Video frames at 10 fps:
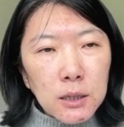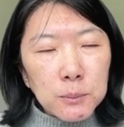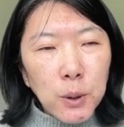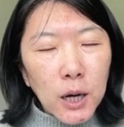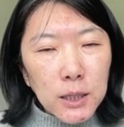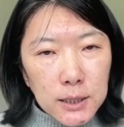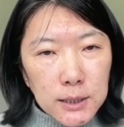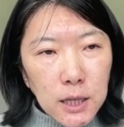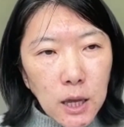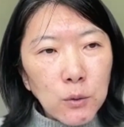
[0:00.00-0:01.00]
part
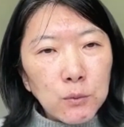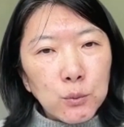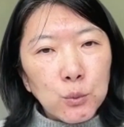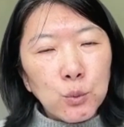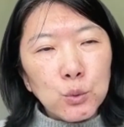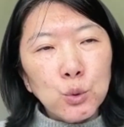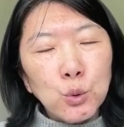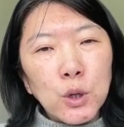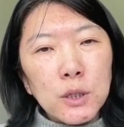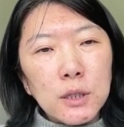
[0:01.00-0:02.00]
itself,
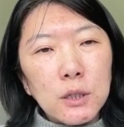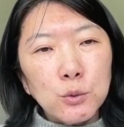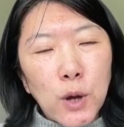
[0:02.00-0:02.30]
nor the